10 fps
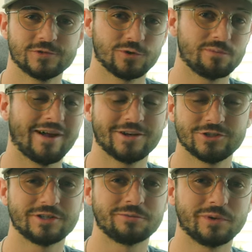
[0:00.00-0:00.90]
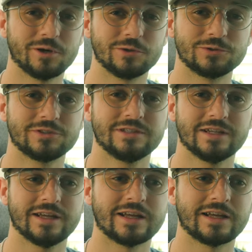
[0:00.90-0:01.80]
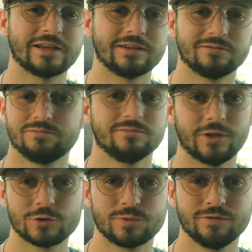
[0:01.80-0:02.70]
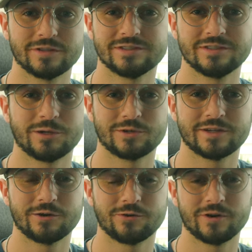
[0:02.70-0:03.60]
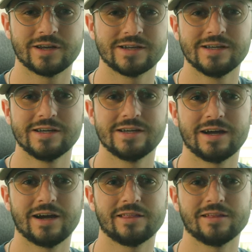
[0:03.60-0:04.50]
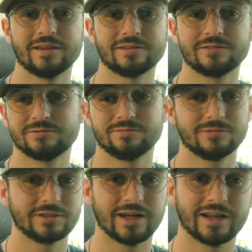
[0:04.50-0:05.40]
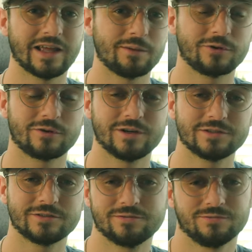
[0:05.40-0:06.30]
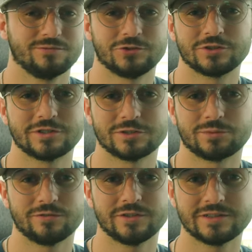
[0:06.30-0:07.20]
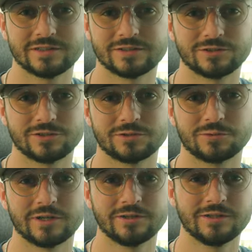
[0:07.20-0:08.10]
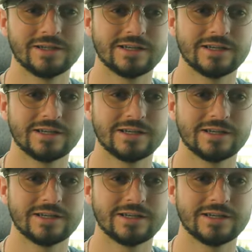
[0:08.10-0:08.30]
sort of match it in post and that was perfect. It worked out great. I think the lighting came across just as perfect and just as well.